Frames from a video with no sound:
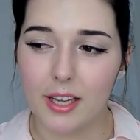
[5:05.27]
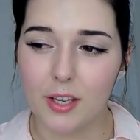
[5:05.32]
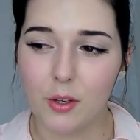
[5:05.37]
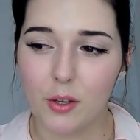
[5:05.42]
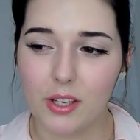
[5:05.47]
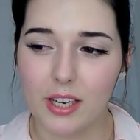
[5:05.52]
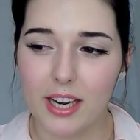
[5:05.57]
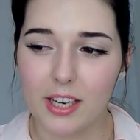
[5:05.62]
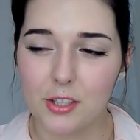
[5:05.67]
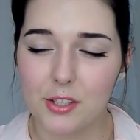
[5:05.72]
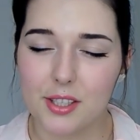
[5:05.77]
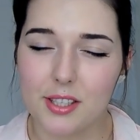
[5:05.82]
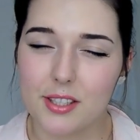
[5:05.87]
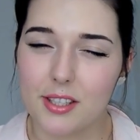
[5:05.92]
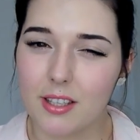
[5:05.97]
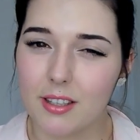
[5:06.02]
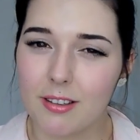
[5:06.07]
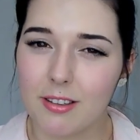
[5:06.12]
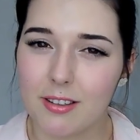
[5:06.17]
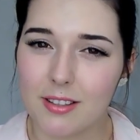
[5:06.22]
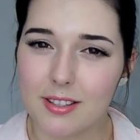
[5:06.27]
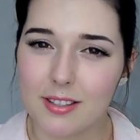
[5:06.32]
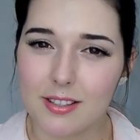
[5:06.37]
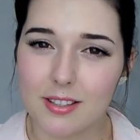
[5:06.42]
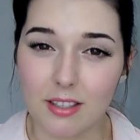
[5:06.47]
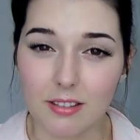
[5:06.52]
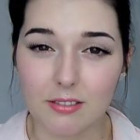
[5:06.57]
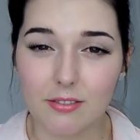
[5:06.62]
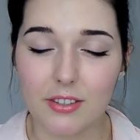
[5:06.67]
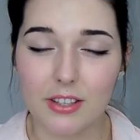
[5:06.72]
You can actually see a lot of
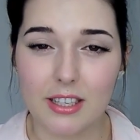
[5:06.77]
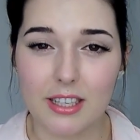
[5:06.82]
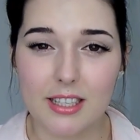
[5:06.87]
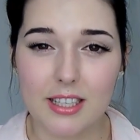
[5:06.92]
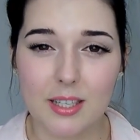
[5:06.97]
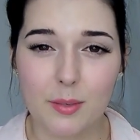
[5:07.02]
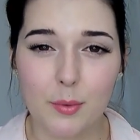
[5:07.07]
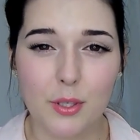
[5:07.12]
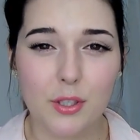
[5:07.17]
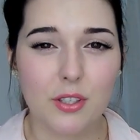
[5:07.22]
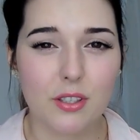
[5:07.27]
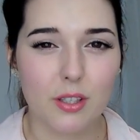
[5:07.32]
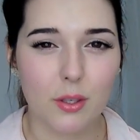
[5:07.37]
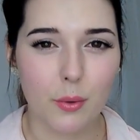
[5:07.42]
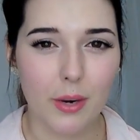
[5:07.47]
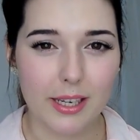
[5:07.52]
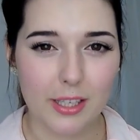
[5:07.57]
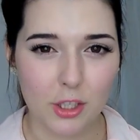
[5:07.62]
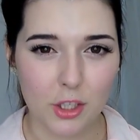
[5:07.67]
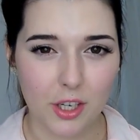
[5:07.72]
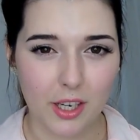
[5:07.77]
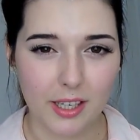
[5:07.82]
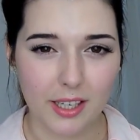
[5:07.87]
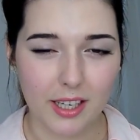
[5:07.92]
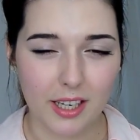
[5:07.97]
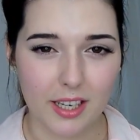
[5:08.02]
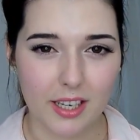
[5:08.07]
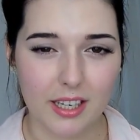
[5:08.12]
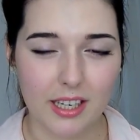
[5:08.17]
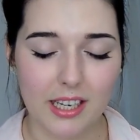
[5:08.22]
silver glitter, which is quite
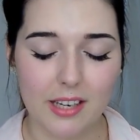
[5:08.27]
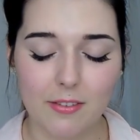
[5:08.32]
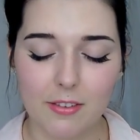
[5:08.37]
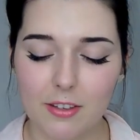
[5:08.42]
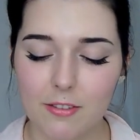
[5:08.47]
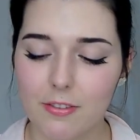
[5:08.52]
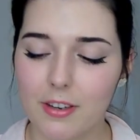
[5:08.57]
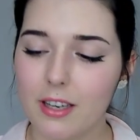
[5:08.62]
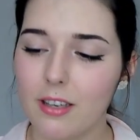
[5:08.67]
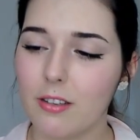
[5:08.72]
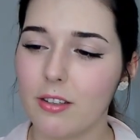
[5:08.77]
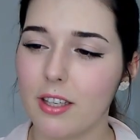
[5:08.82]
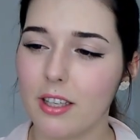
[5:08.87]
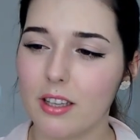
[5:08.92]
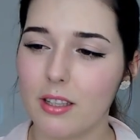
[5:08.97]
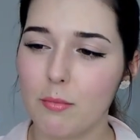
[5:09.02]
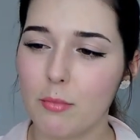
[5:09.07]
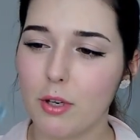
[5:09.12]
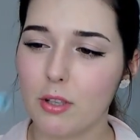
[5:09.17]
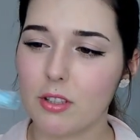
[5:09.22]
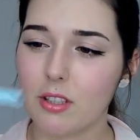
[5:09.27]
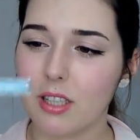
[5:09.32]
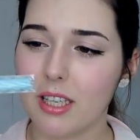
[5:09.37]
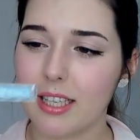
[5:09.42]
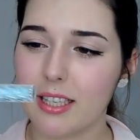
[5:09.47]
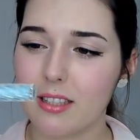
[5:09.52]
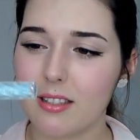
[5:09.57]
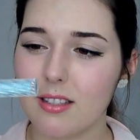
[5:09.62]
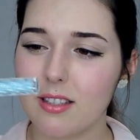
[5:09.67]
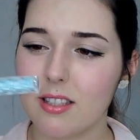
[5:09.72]
chunky, and even if I look in the bottle,
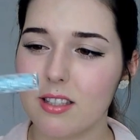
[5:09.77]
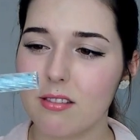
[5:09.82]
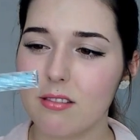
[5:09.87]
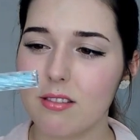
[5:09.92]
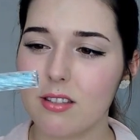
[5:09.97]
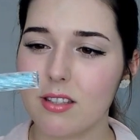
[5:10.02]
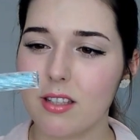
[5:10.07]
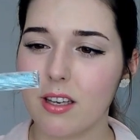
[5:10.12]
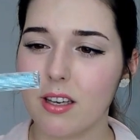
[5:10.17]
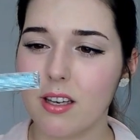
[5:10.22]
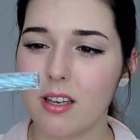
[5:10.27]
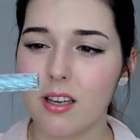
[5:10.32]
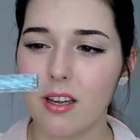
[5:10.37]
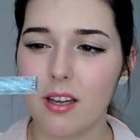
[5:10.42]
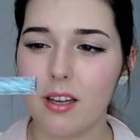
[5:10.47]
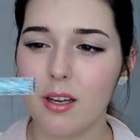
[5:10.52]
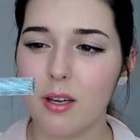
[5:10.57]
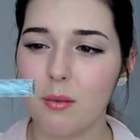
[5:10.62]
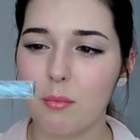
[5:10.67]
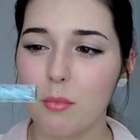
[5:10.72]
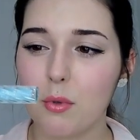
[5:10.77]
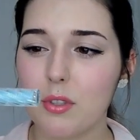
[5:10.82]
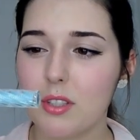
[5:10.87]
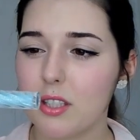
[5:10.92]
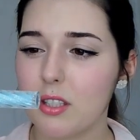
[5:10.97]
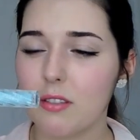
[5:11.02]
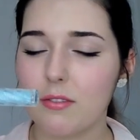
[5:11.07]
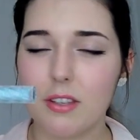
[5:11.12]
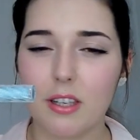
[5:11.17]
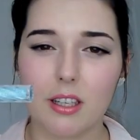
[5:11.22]
I can still see more
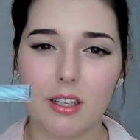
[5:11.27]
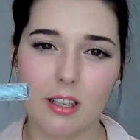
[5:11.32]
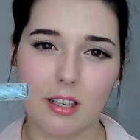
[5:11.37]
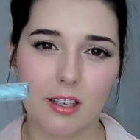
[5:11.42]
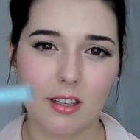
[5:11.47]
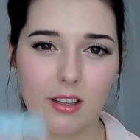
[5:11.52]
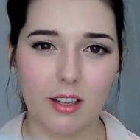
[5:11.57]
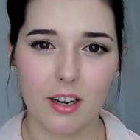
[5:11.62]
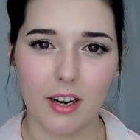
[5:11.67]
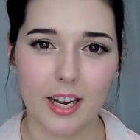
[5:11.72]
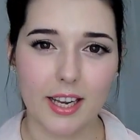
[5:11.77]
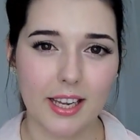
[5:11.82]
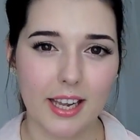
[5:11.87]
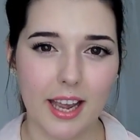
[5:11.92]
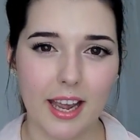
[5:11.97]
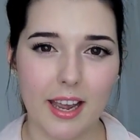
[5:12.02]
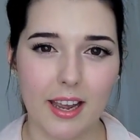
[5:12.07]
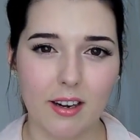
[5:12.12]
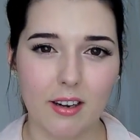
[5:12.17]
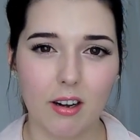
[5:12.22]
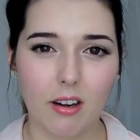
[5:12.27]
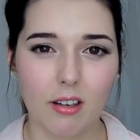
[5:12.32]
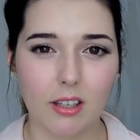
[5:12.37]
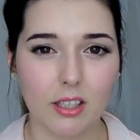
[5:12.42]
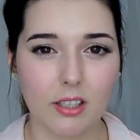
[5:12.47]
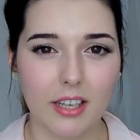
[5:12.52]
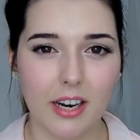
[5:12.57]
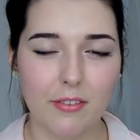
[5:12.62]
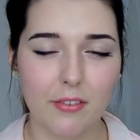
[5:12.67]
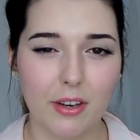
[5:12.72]
silver glitter than I can
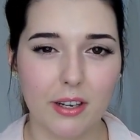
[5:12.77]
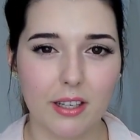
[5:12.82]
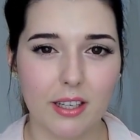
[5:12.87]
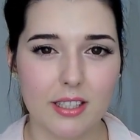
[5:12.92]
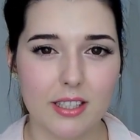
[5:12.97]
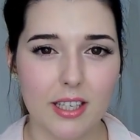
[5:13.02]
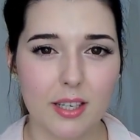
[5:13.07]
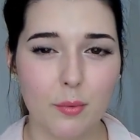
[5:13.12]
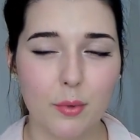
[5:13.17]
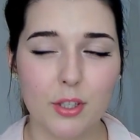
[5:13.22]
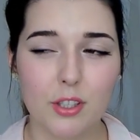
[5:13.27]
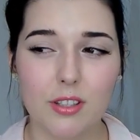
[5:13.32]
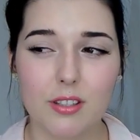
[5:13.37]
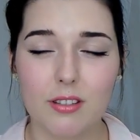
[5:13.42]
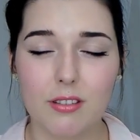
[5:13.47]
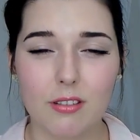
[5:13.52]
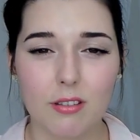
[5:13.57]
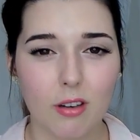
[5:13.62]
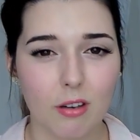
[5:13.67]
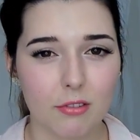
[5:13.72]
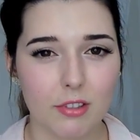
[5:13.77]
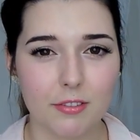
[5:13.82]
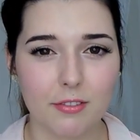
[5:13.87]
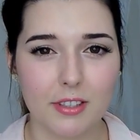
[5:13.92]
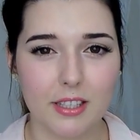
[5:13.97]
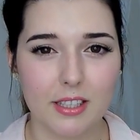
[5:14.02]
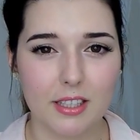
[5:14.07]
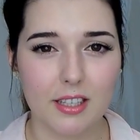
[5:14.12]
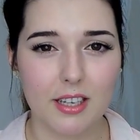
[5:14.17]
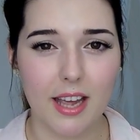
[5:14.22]
holographic glitter, which is not
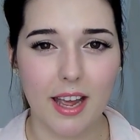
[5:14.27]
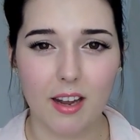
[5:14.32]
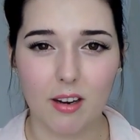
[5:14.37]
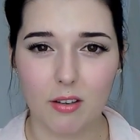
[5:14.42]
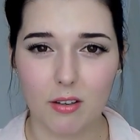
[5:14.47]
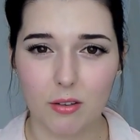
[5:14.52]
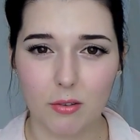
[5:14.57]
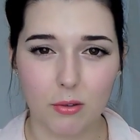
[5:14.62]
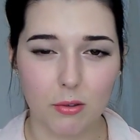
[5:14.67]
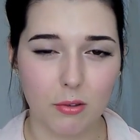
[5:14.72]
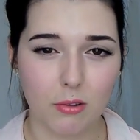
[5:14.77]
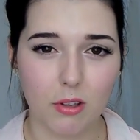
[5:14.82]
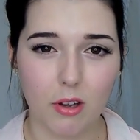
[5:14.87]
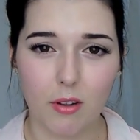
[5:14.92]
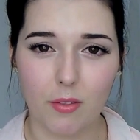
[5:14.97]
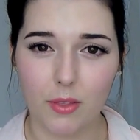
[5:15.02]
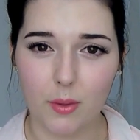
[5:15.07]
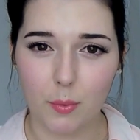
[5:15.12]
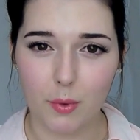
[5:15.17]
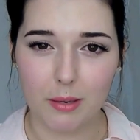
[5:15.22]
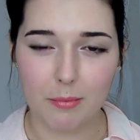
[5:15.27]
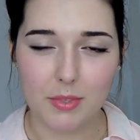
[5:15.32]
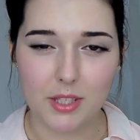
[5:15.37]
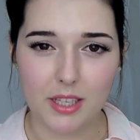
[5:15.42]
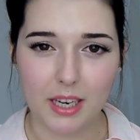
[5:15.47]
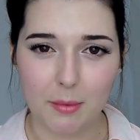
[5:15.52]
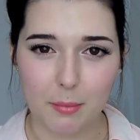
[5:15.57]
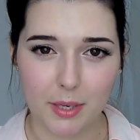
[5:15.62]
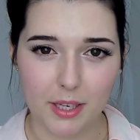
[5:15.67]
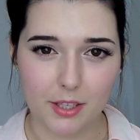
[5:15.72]
reflected at all on the
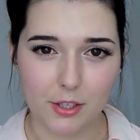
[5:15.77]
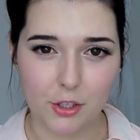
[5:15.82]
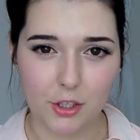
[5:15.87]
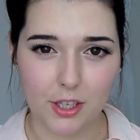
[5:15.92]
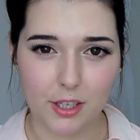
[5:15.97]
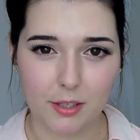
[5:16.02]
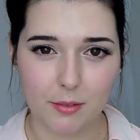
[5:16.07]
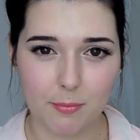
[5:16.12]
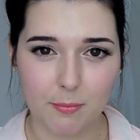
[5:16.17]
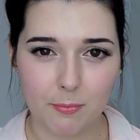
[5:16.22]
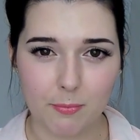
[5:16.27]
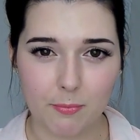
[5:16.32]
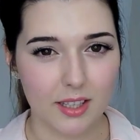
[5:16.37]
website picture.